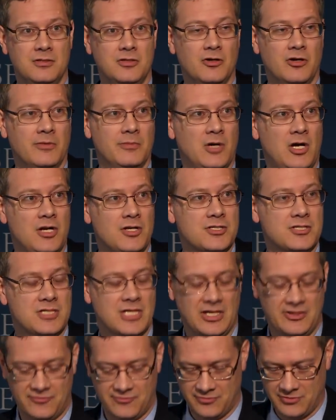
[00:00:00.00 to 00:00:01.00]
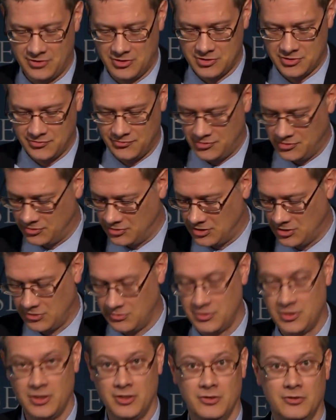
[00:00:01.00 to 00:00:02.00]
Yuri Maltsev, for those of you that
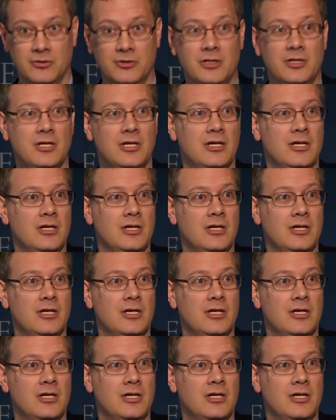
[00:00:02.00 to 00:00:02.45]
don't know,